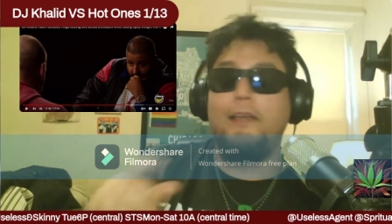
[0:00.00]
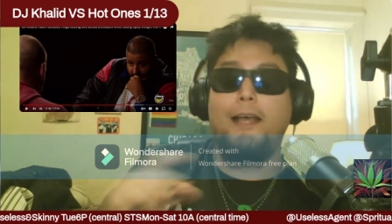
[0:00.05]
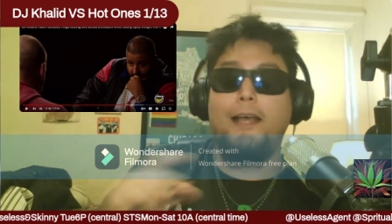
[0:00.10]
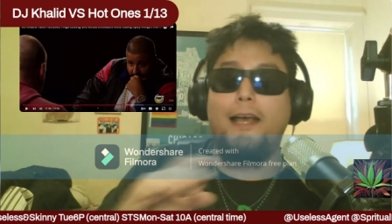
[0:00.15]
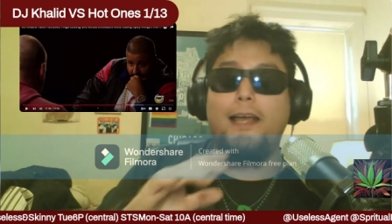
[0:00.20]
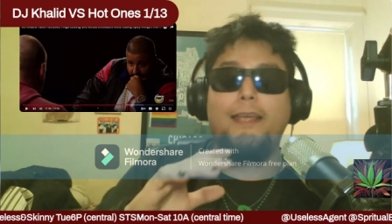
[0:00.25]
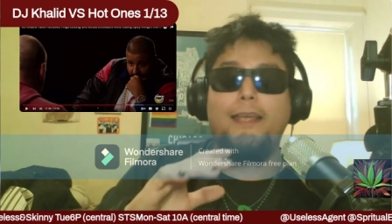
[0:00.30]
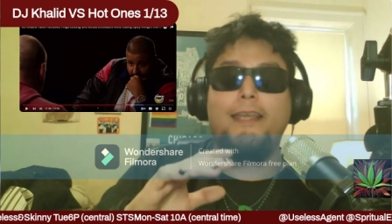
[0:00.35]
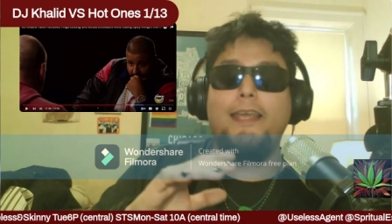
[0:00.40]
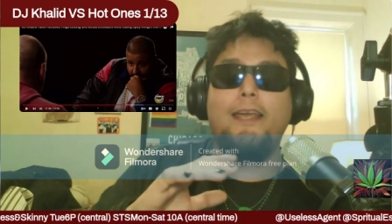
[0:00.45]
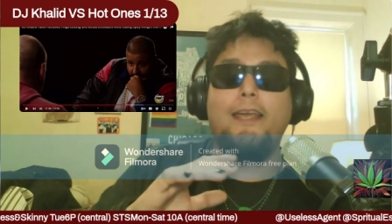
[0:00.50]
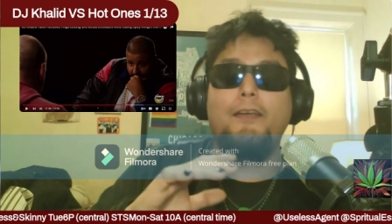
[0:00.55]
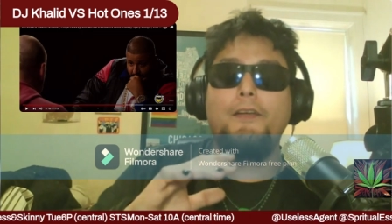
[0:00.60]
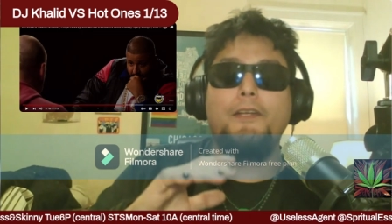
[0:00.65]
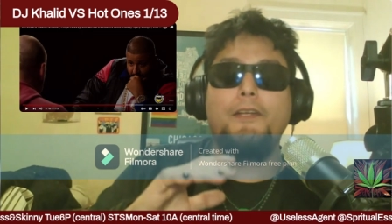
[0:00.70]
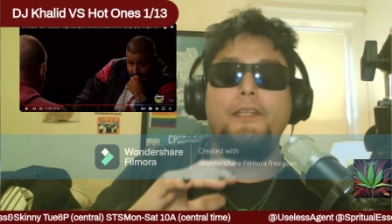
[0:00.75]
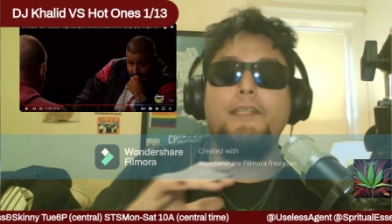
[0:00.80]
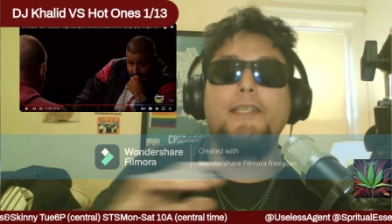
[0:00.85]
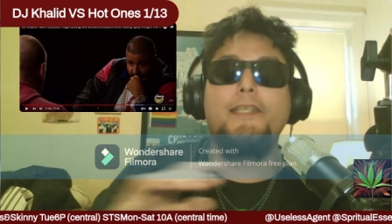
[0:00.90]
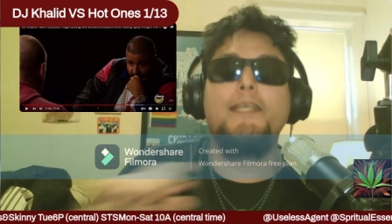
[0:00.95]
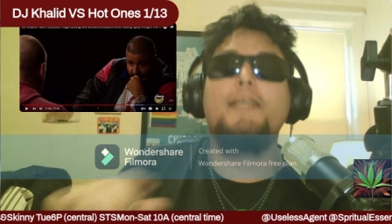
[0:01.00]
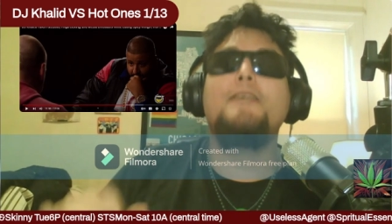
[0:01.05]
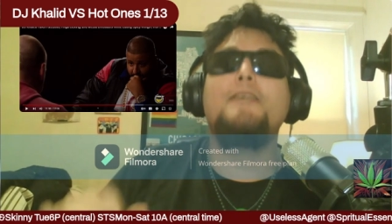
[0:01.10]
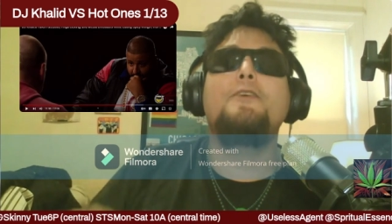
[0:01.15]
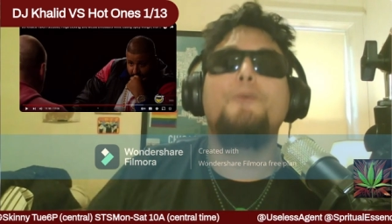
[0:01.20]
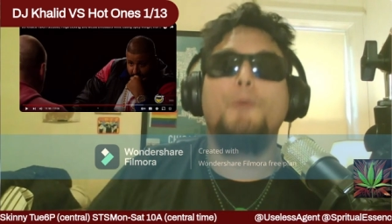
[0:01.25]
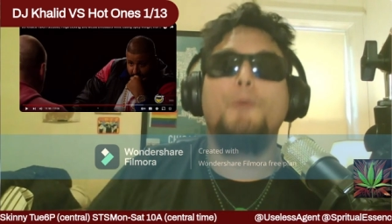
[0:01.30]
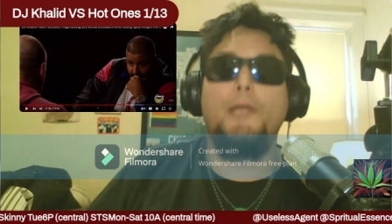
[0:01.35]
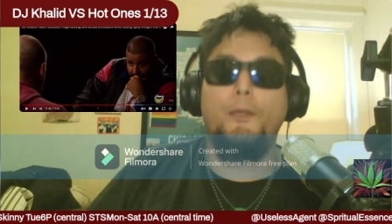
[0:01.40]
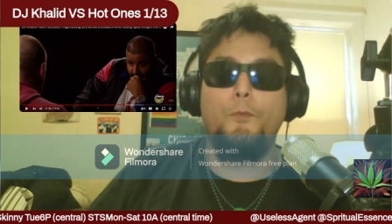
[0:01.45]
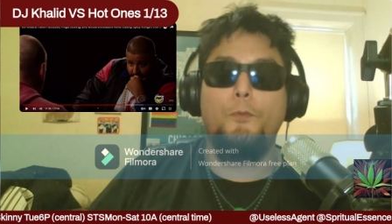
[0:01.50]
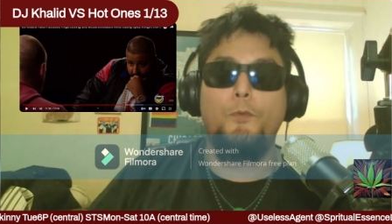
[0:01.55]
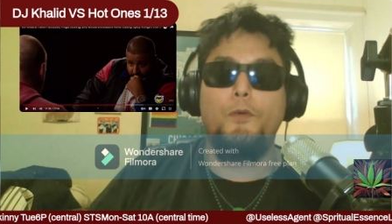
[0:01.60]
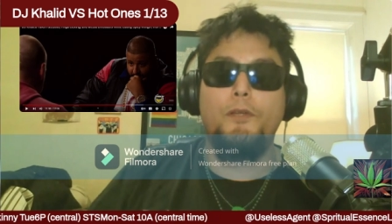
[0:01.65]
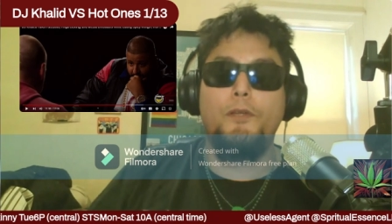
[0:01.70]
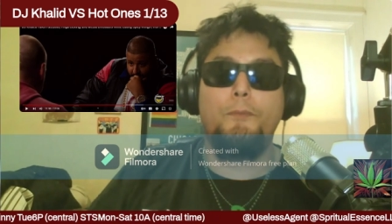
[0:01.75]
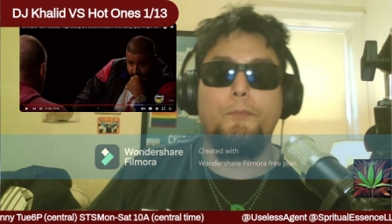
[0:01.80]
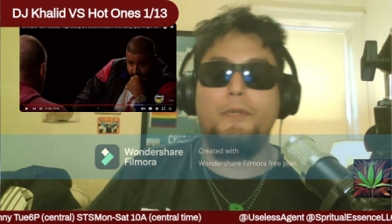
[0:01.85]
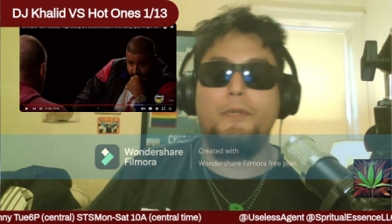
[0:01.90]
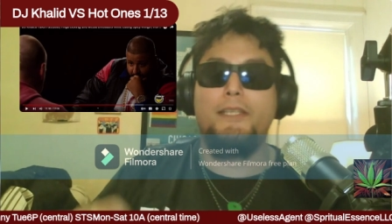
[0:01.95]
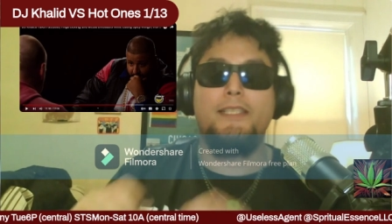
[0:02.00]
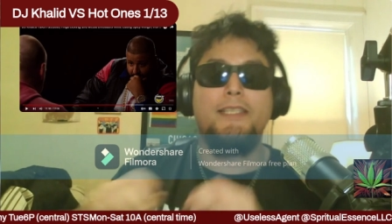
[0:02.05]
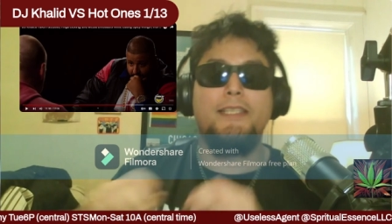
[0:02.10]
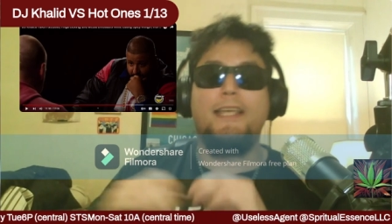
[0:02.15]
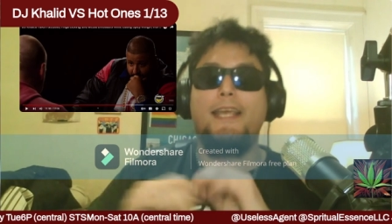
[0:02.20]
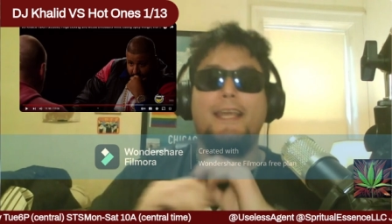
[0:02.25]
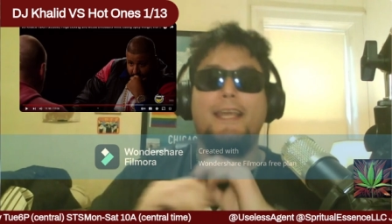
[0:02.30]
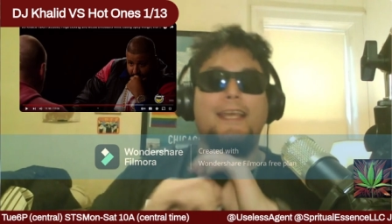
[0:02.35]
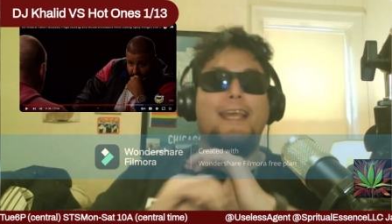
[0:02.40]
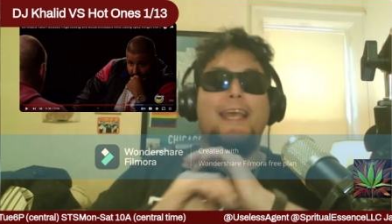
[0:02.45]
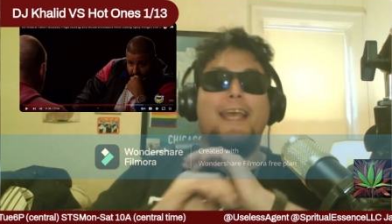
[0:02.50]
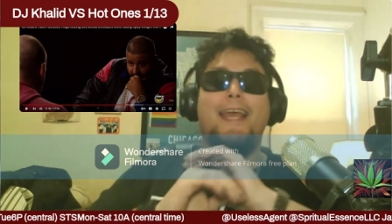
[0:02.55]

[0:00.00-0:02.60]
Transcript: I guarantee you he wouldn't be saying